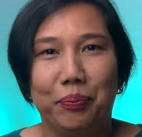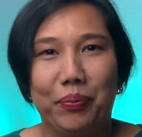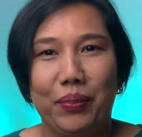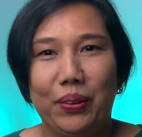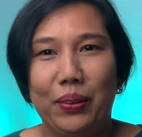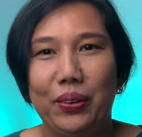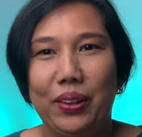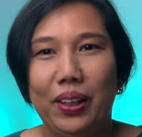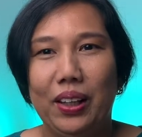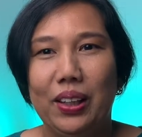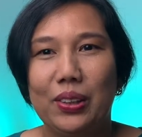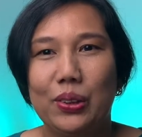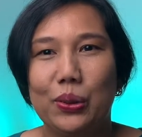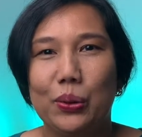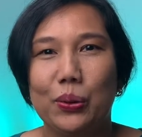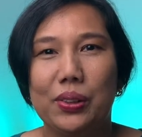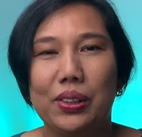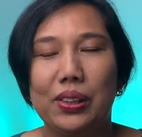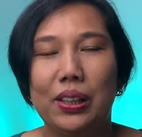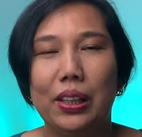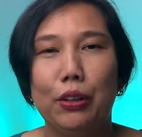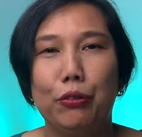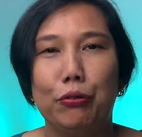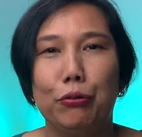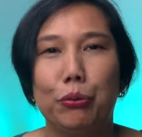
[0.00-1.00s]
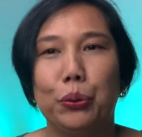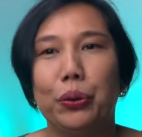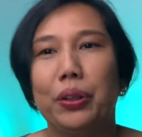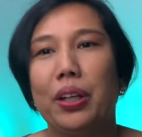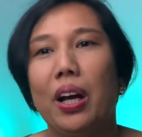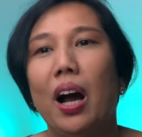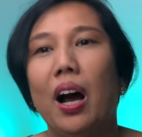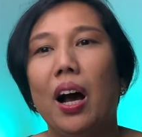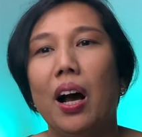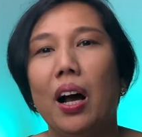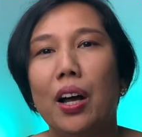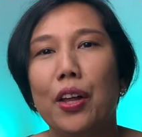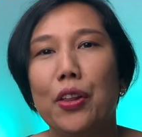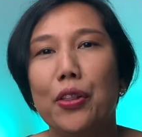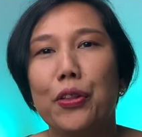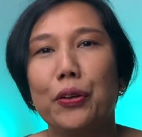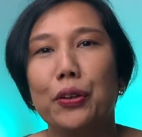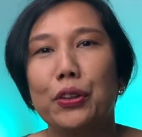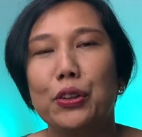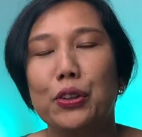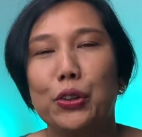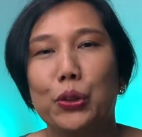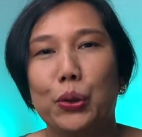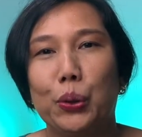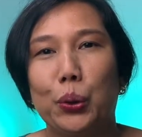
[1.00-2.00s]
Okay, so seafood.
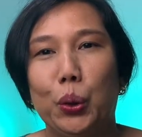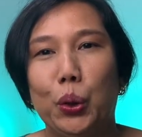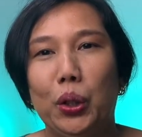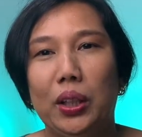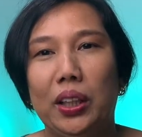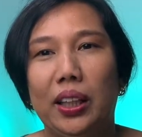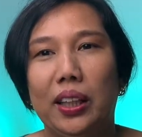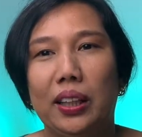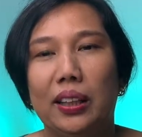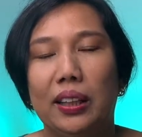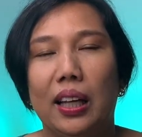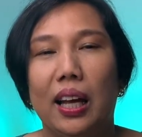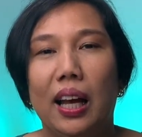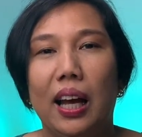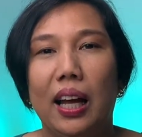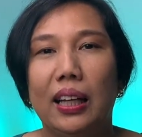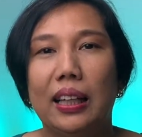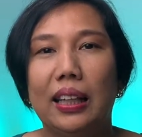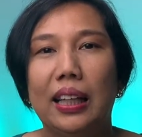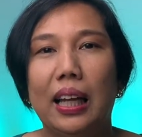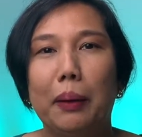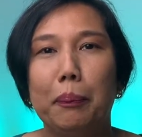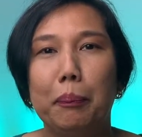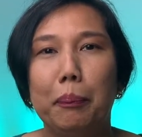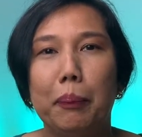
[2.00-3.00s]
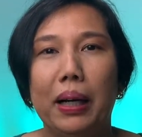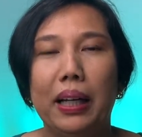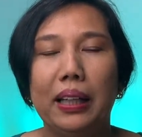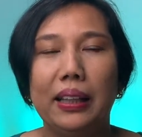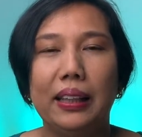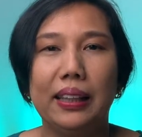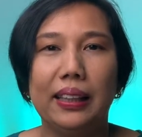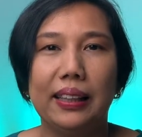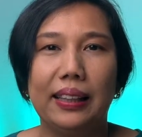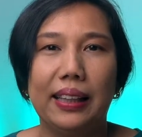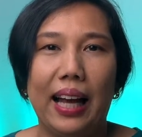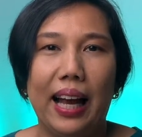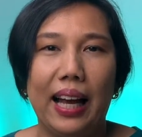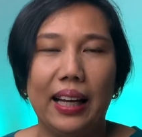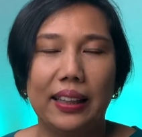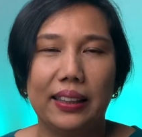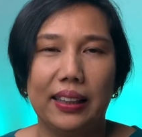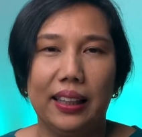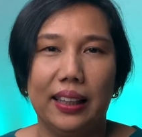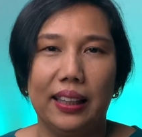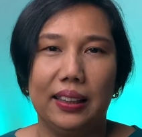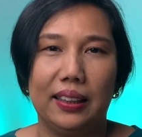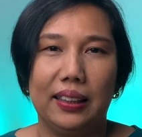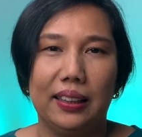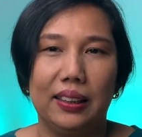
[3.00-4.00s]
Others call it laman
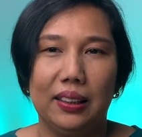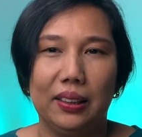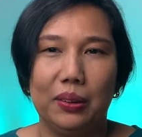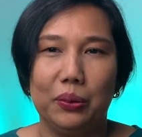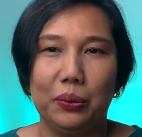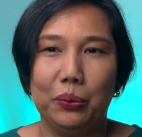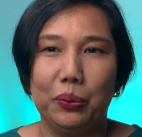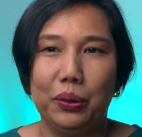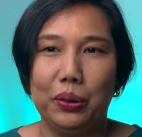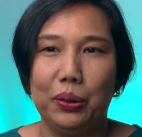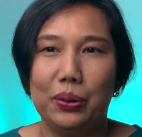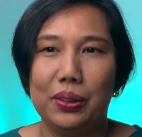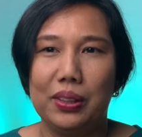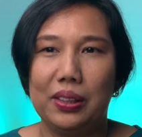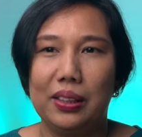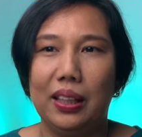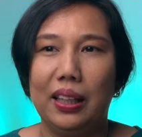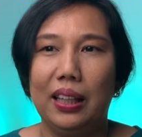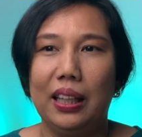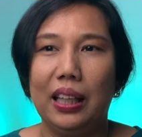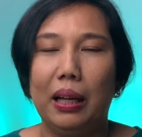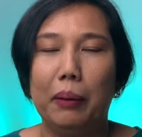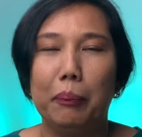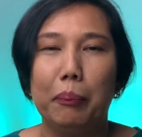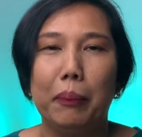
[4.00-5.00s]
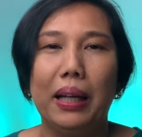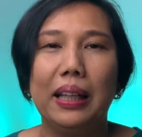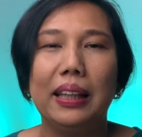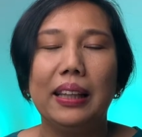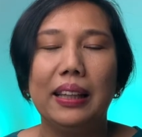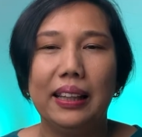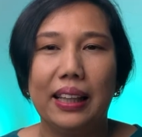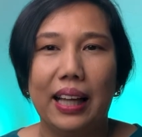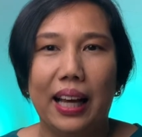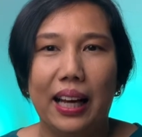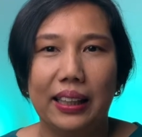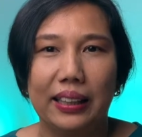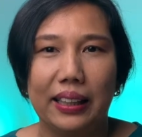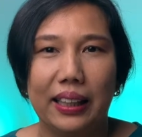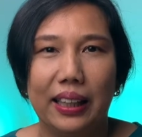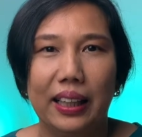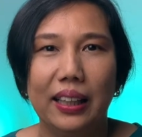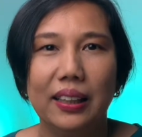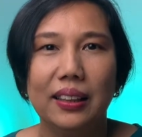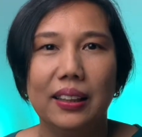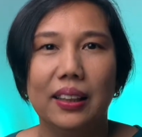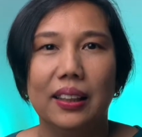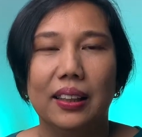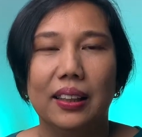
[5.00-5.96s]
dagat. When you say laman dagat,